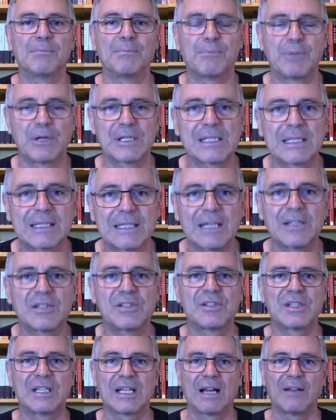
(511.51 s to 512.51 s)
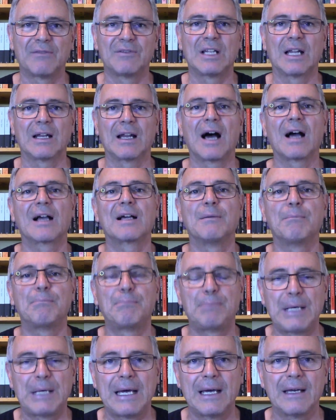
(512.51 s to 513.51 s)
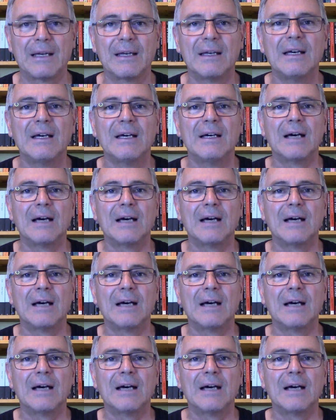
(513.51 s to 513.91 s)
presentations that I've done, I compare